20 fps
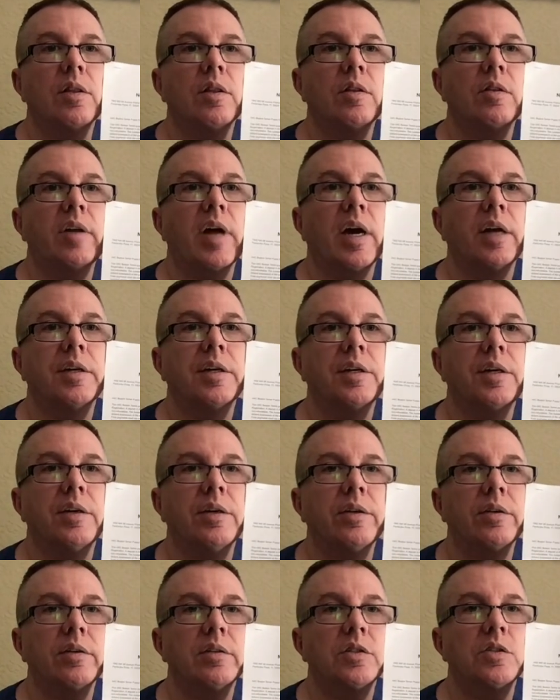down
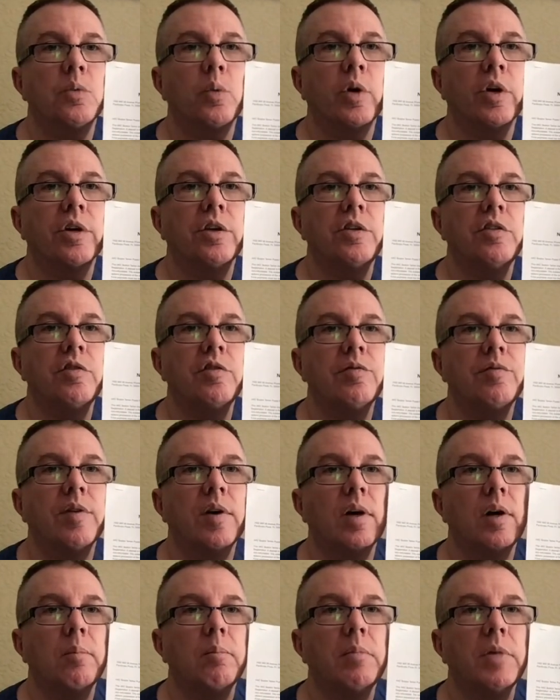here is where you've
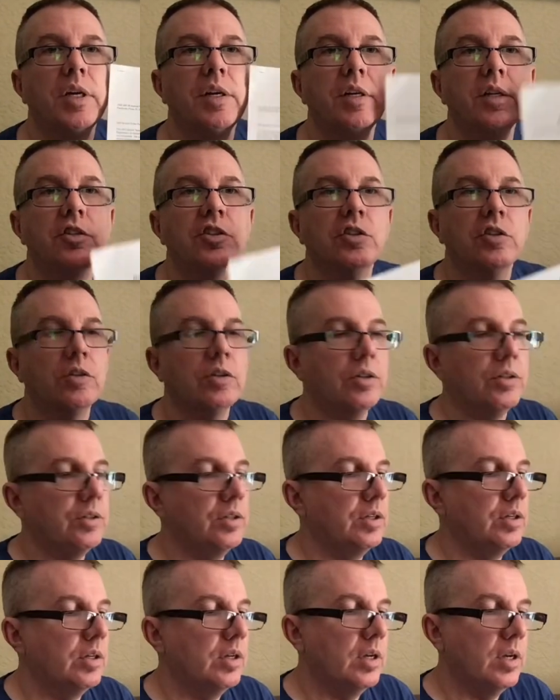initialed,
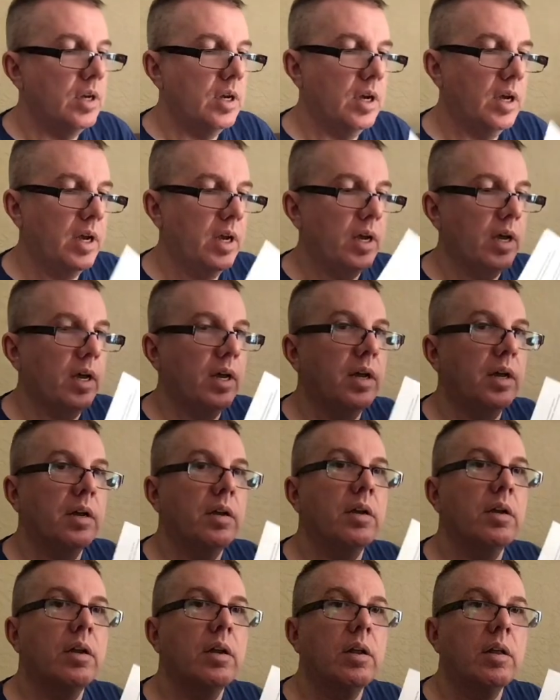and
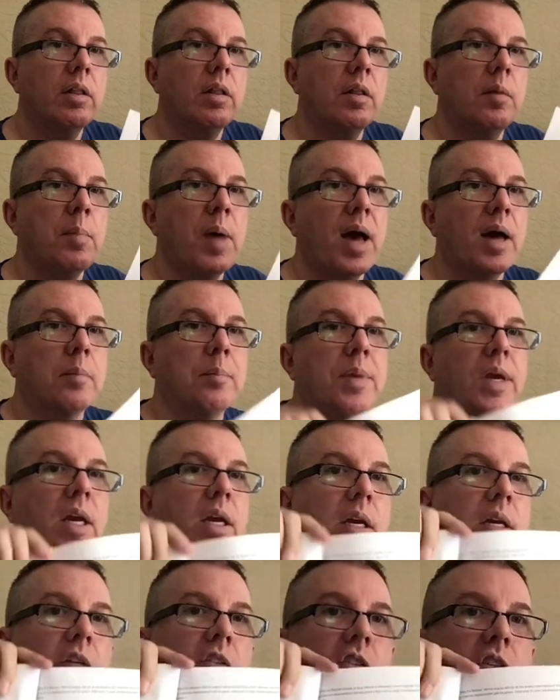the back
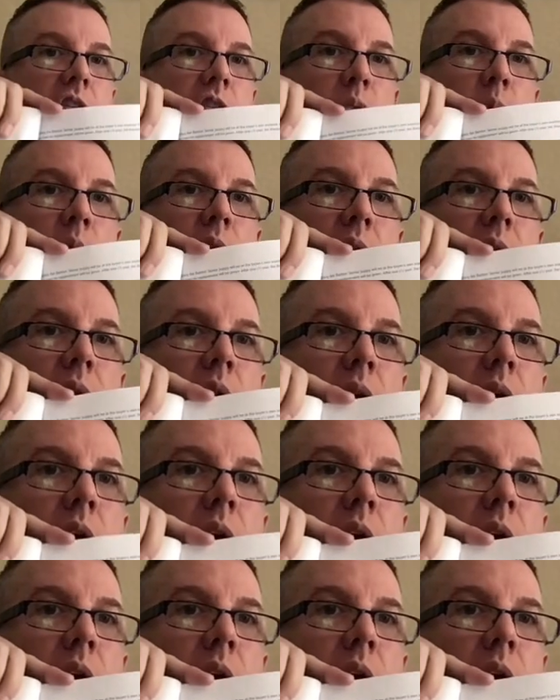page is where